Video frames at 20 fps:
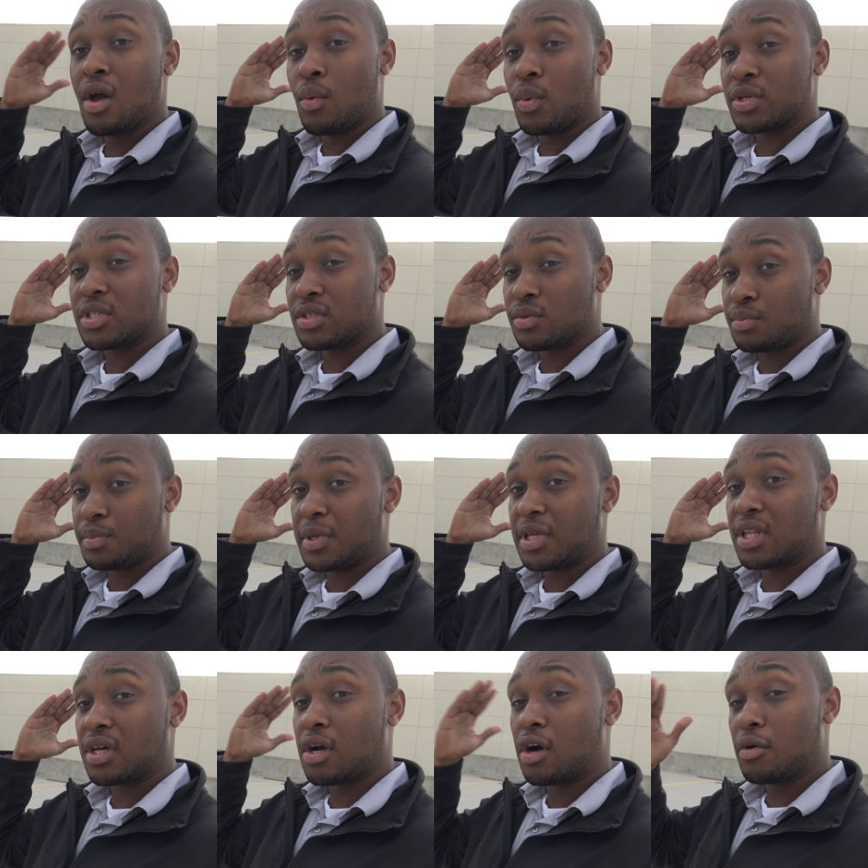which would
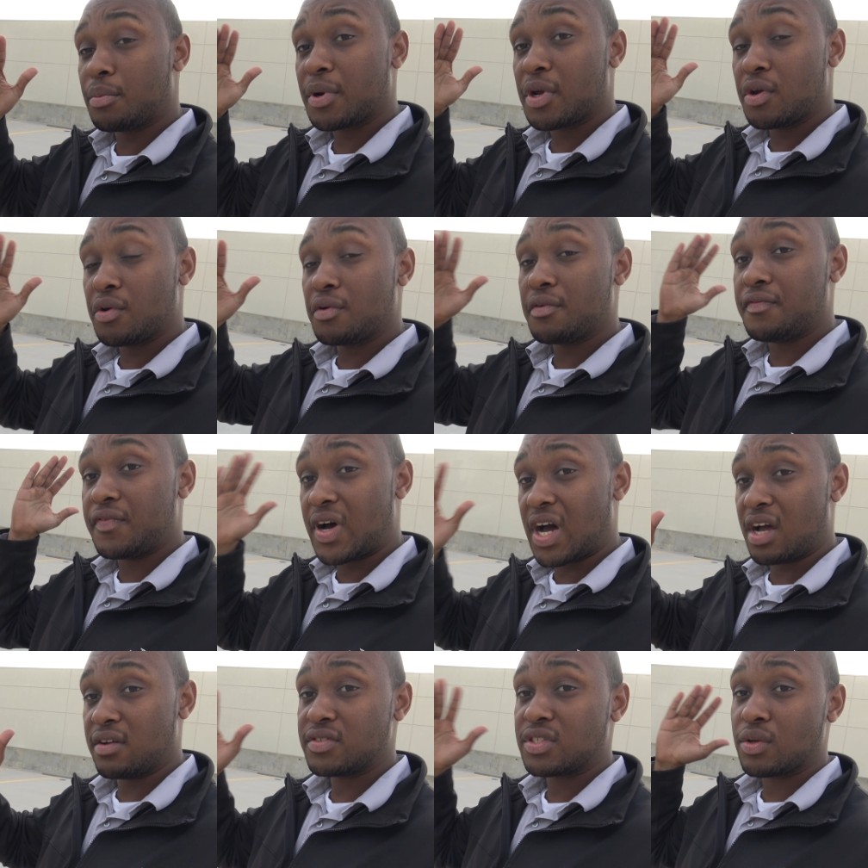be the GoPro Hero
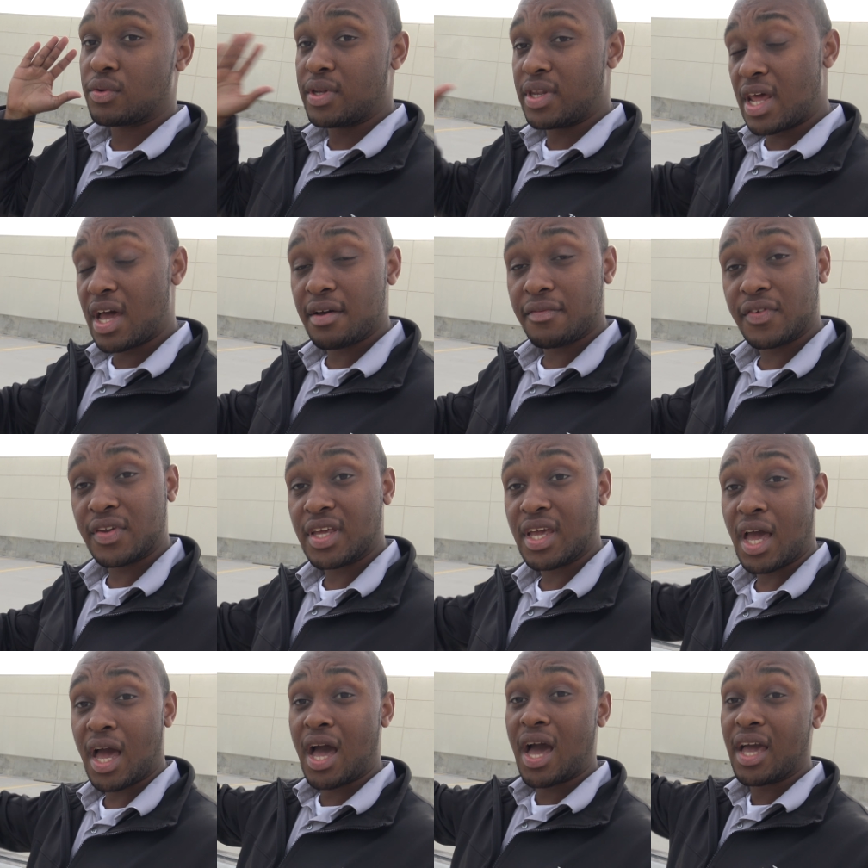5 so
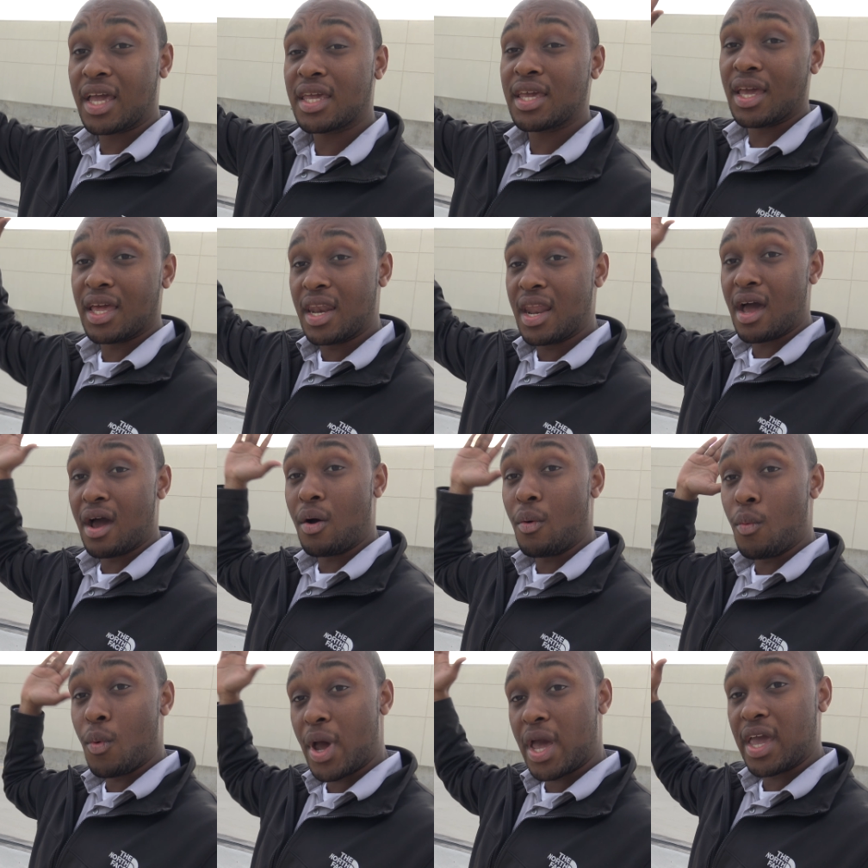definitely I
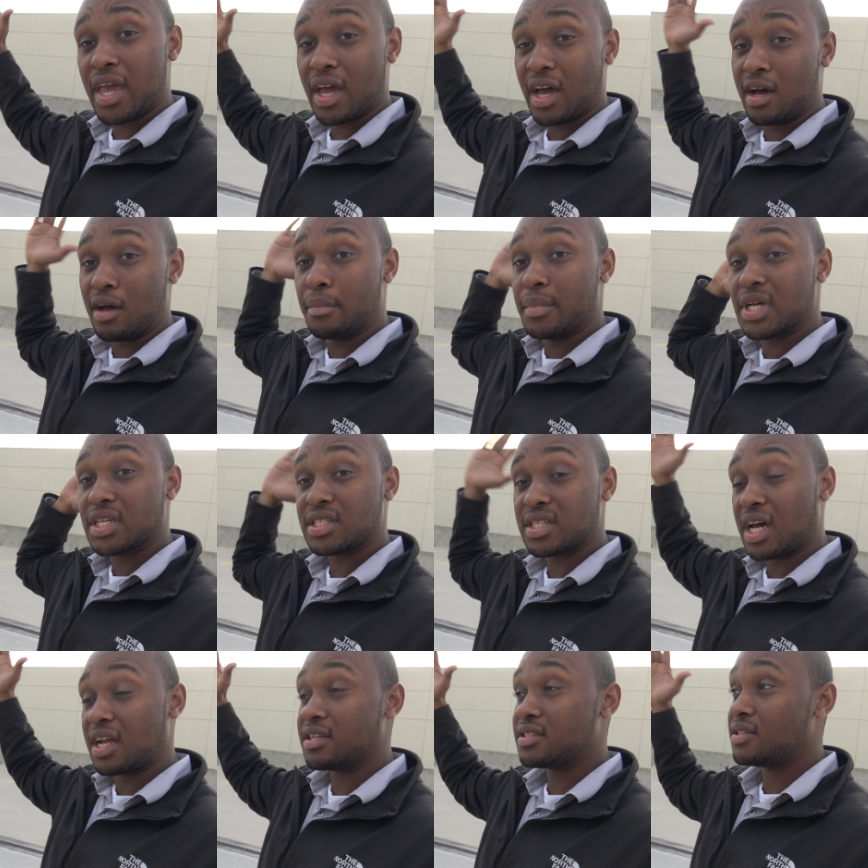cannot wait I'm
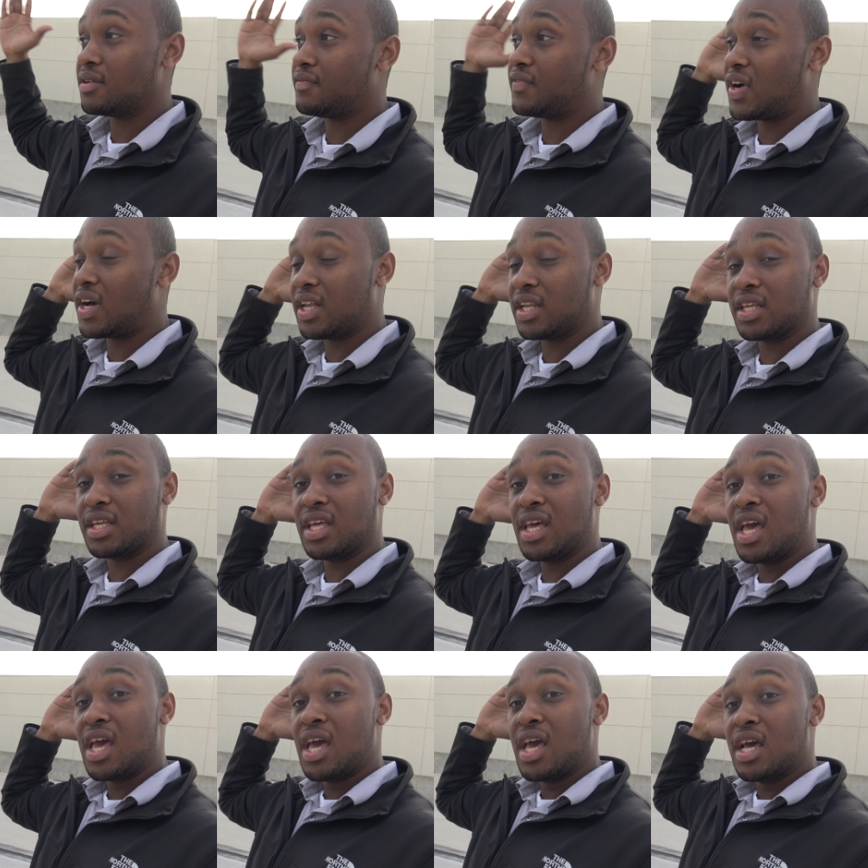excited to finally